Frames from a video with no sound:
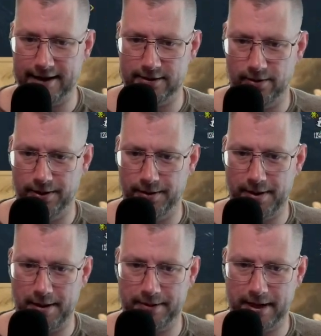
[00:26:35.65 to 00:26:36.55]
on the map
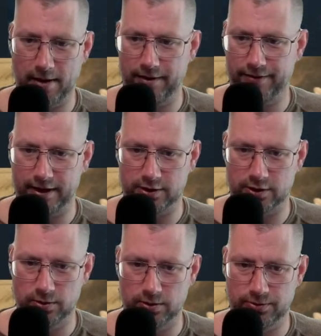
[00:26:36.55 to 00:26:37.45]
now if there's
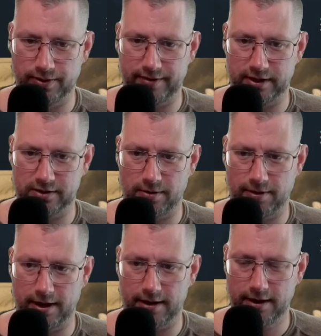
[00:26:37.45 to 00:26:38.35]
loot drifting somewhere.